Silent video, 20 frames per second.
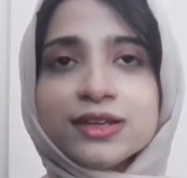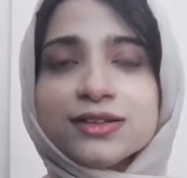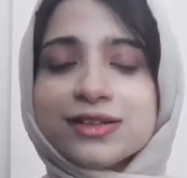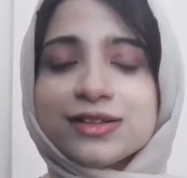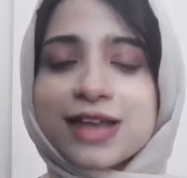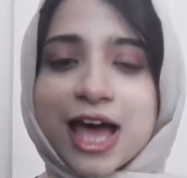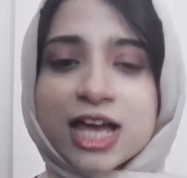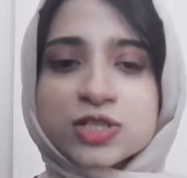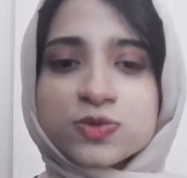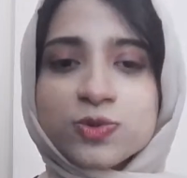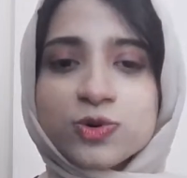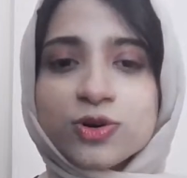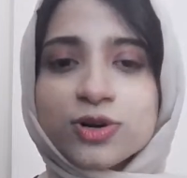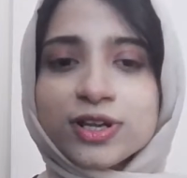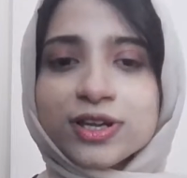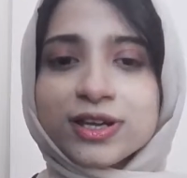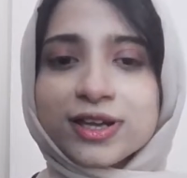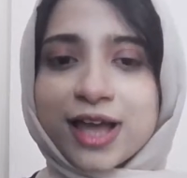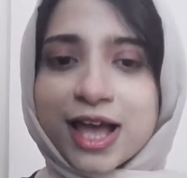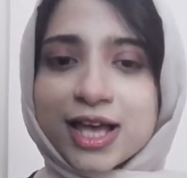
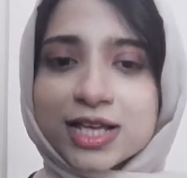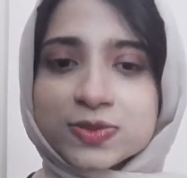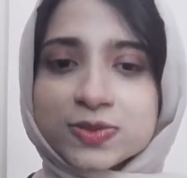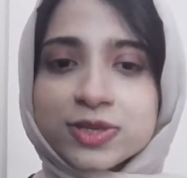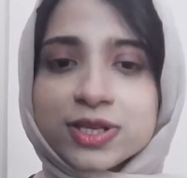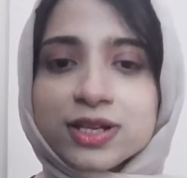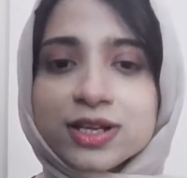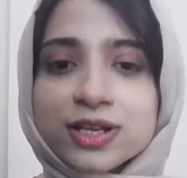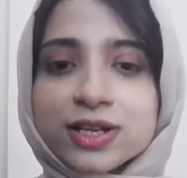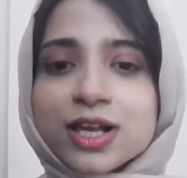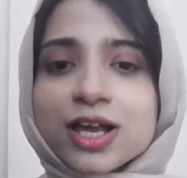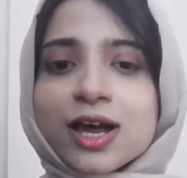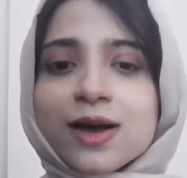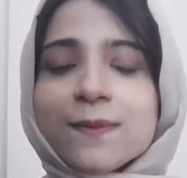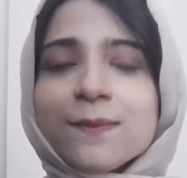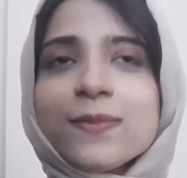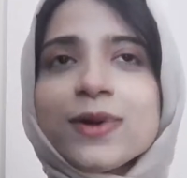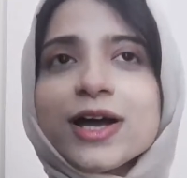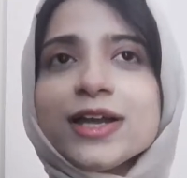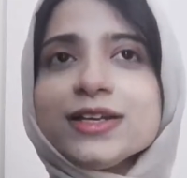dashboarding as well.
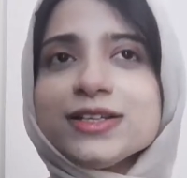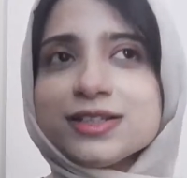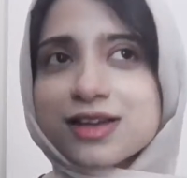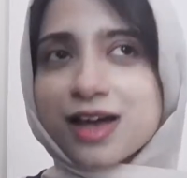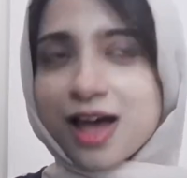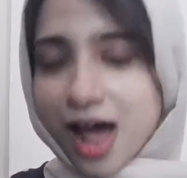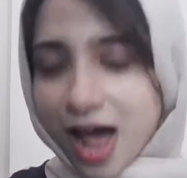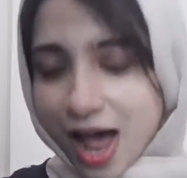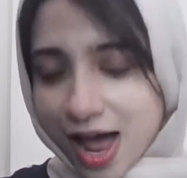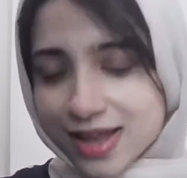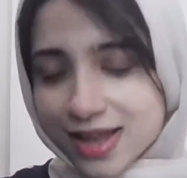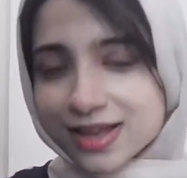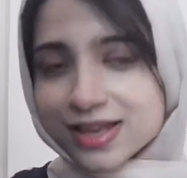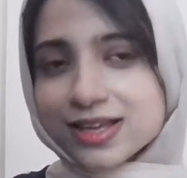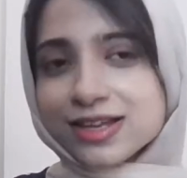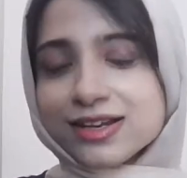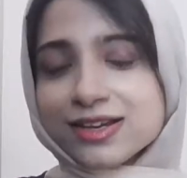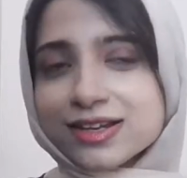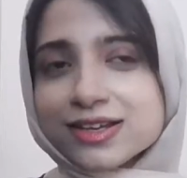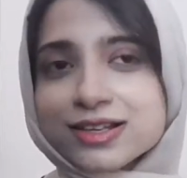But I
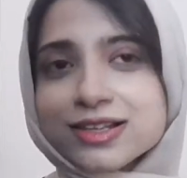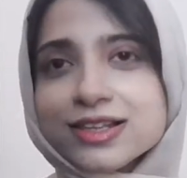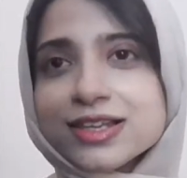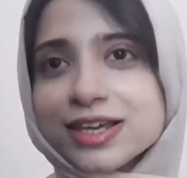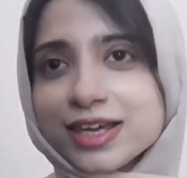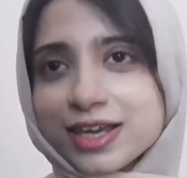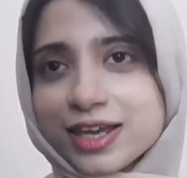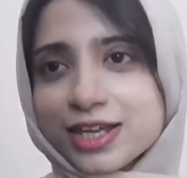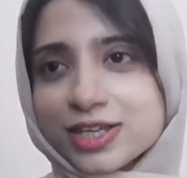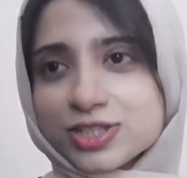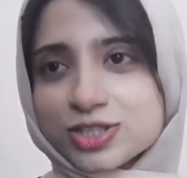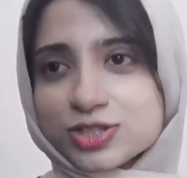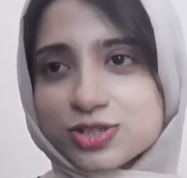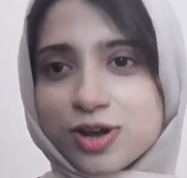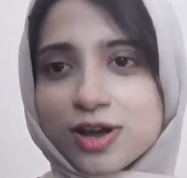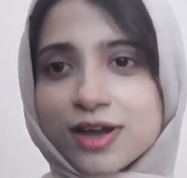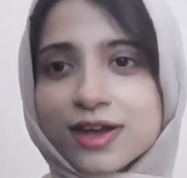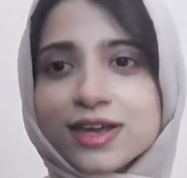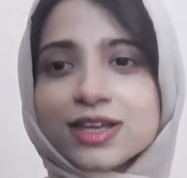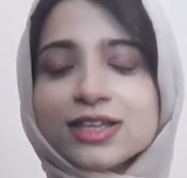really
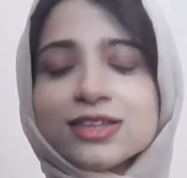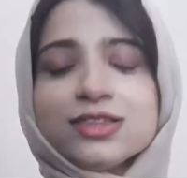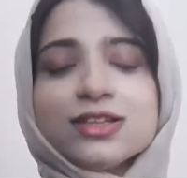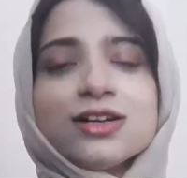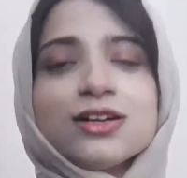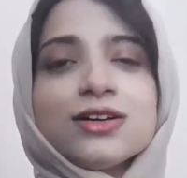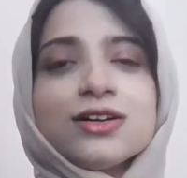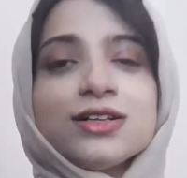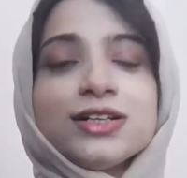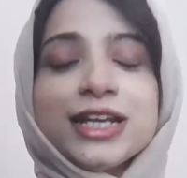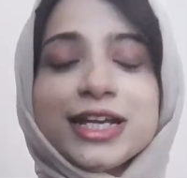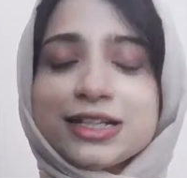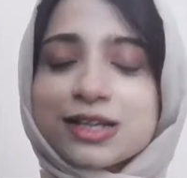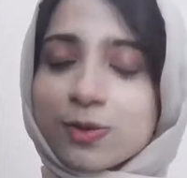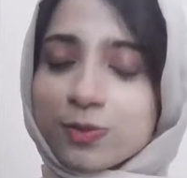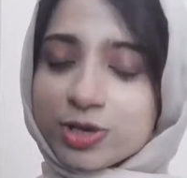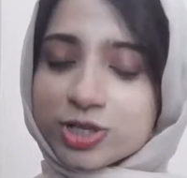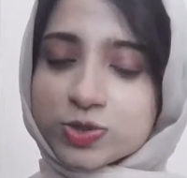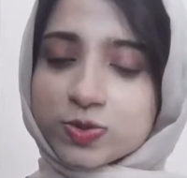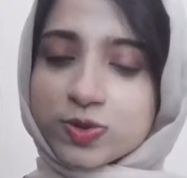enjoy the
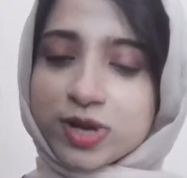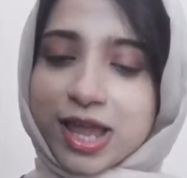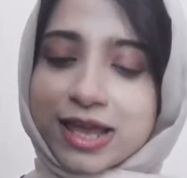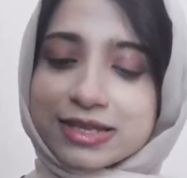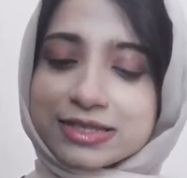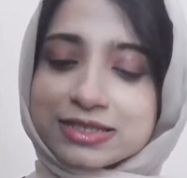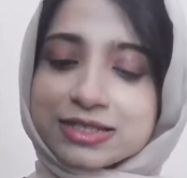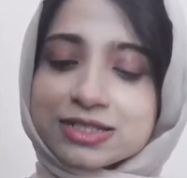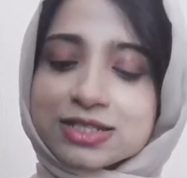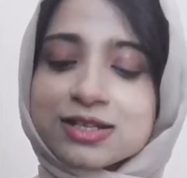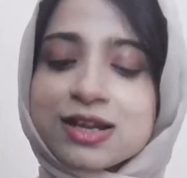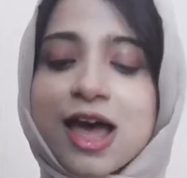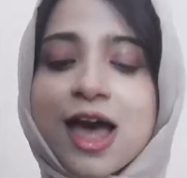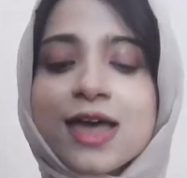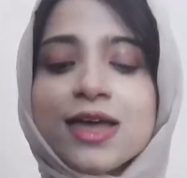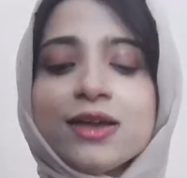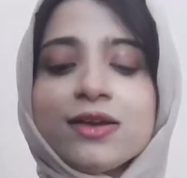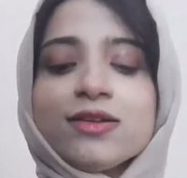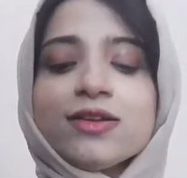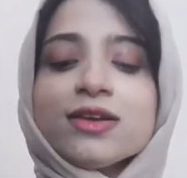data visualization.
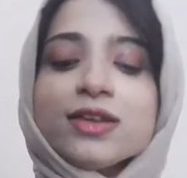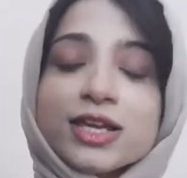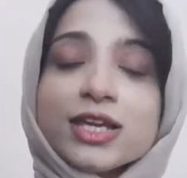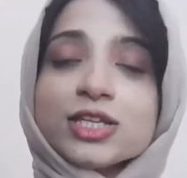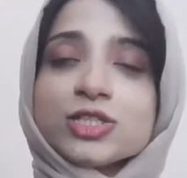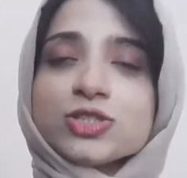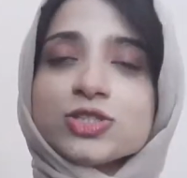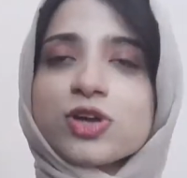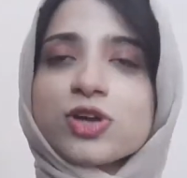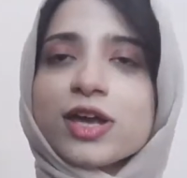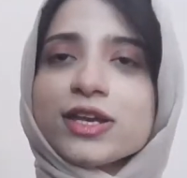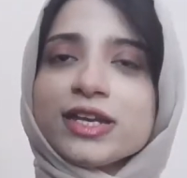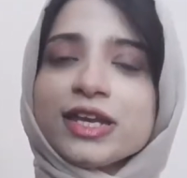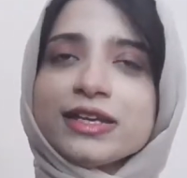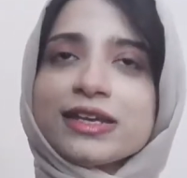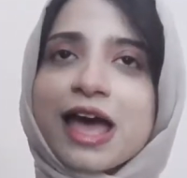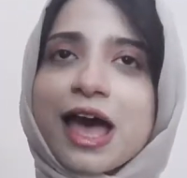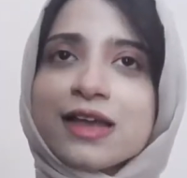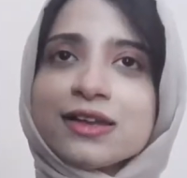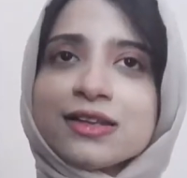I really enjoy
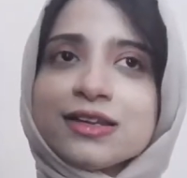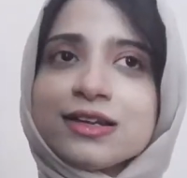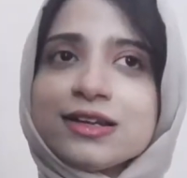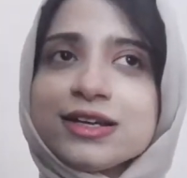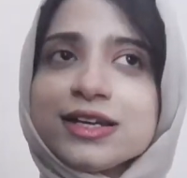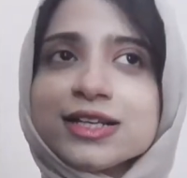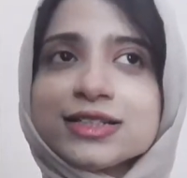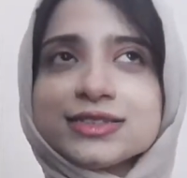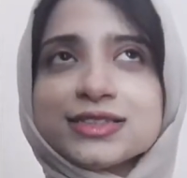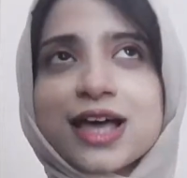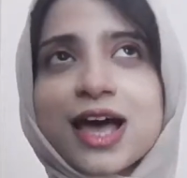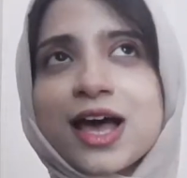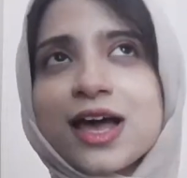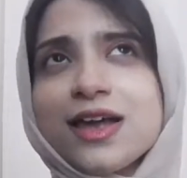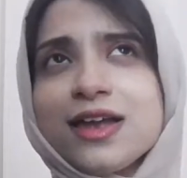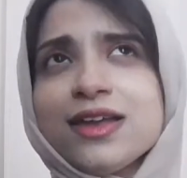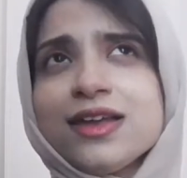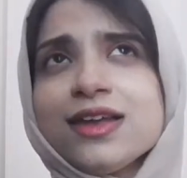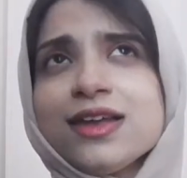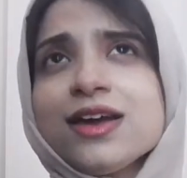data analytics.
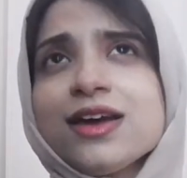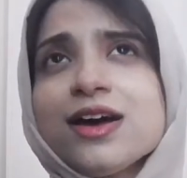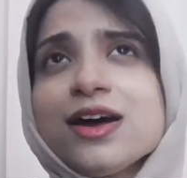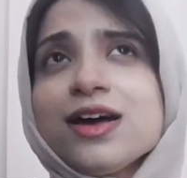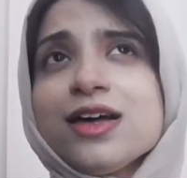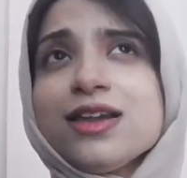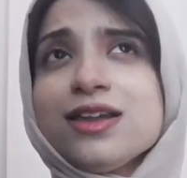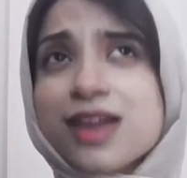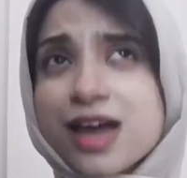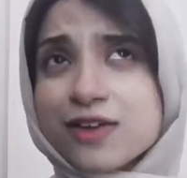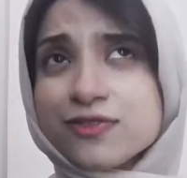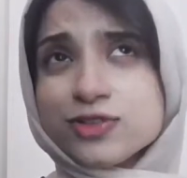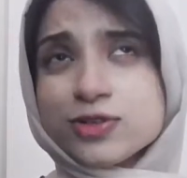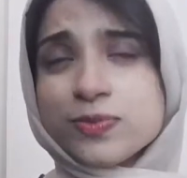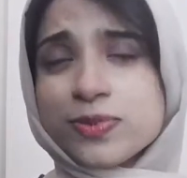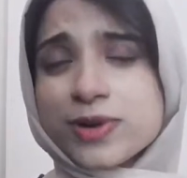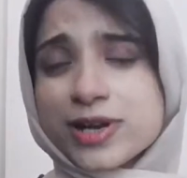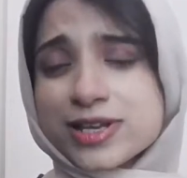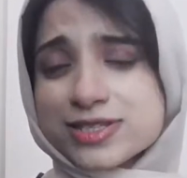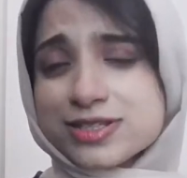I love to
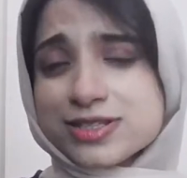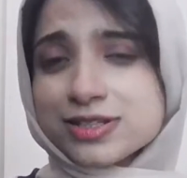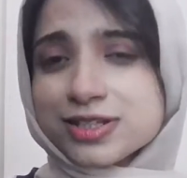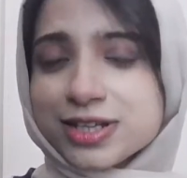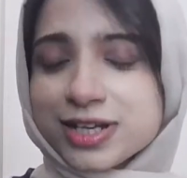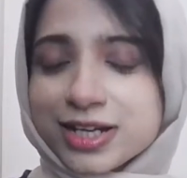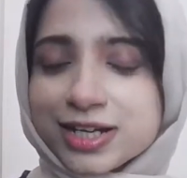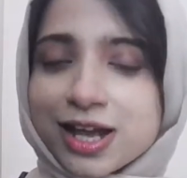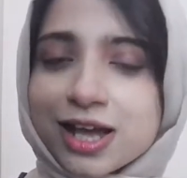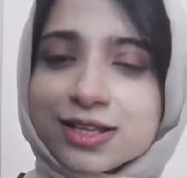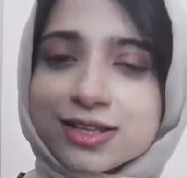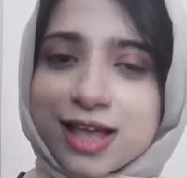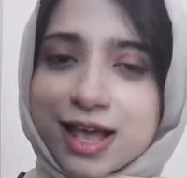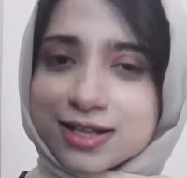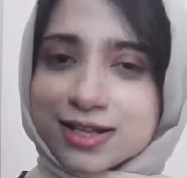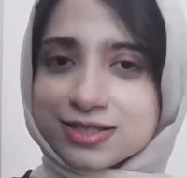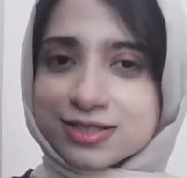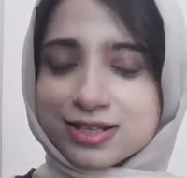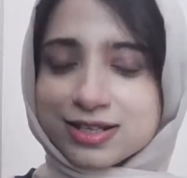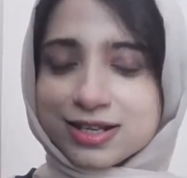present the data.
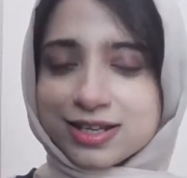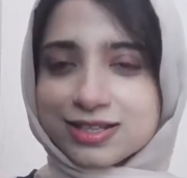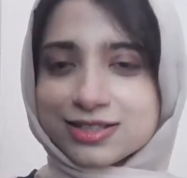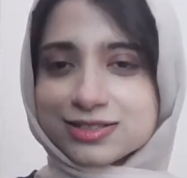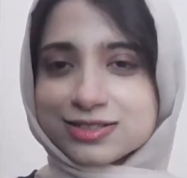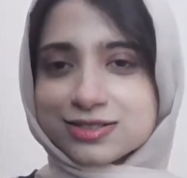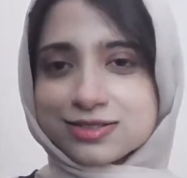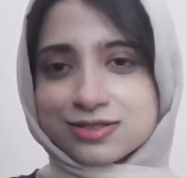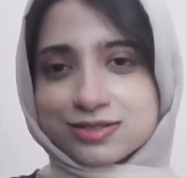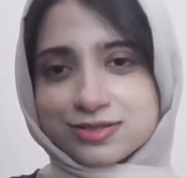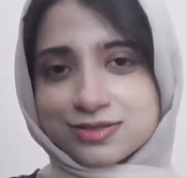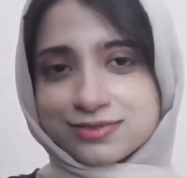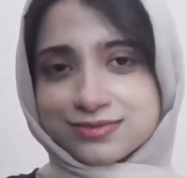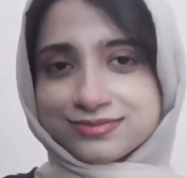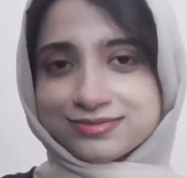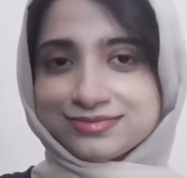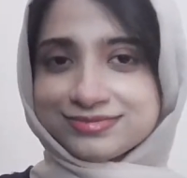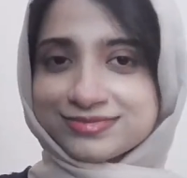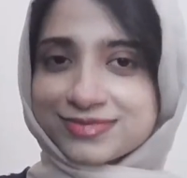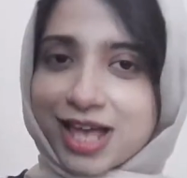That's the
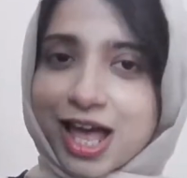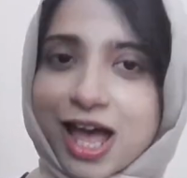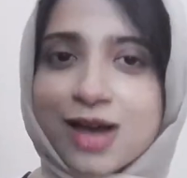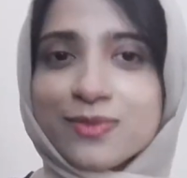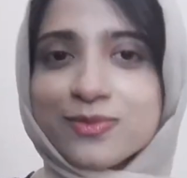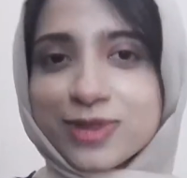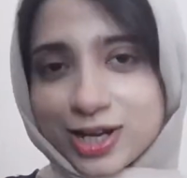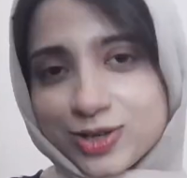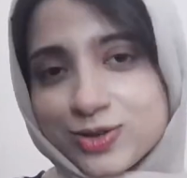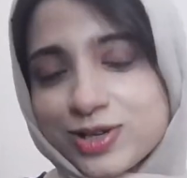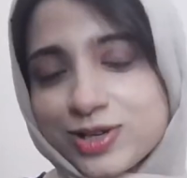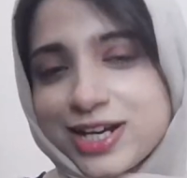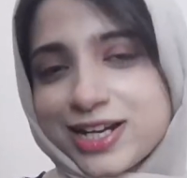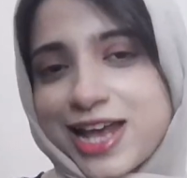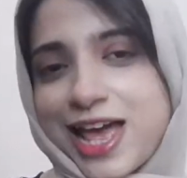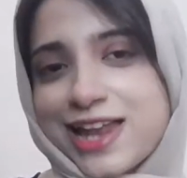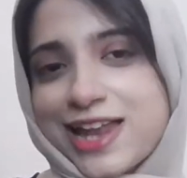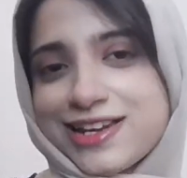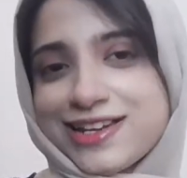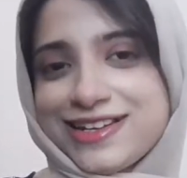reason I'm into
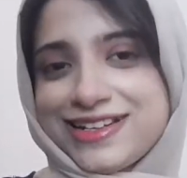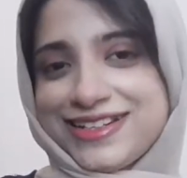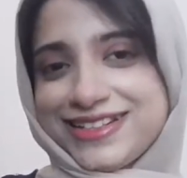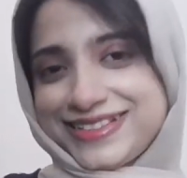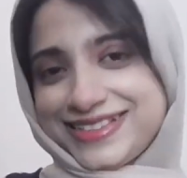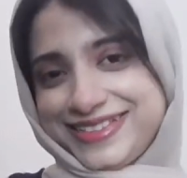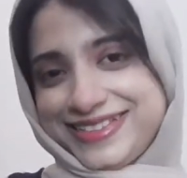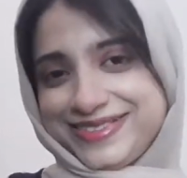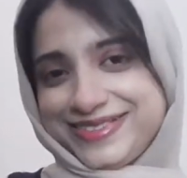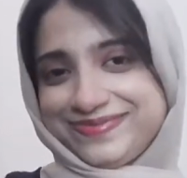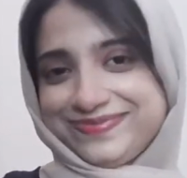data analytics.